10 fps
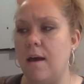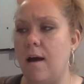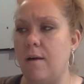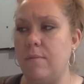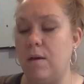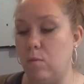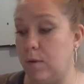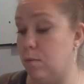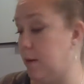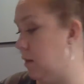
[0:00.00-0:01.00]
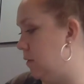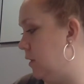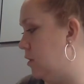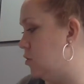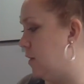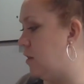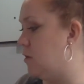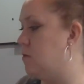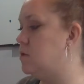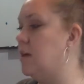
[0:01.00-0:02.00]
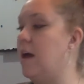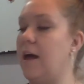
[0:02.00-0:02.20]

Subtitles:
and we really, really enjoy those.